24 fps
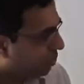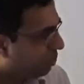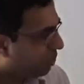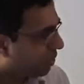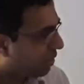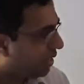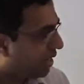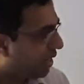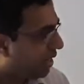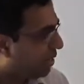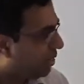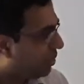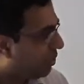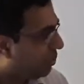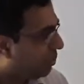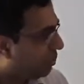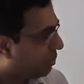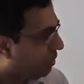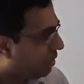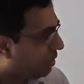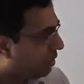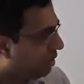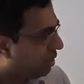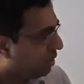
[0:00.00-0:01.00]
would get you
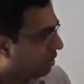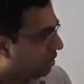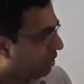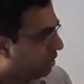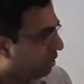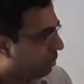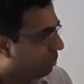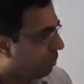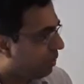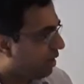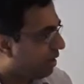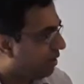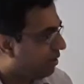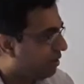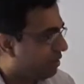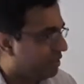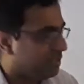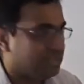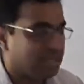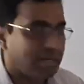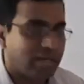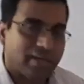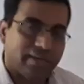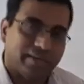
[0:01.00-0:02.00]
the required
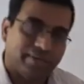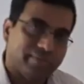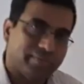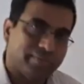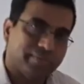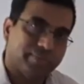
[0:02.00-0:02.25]
result.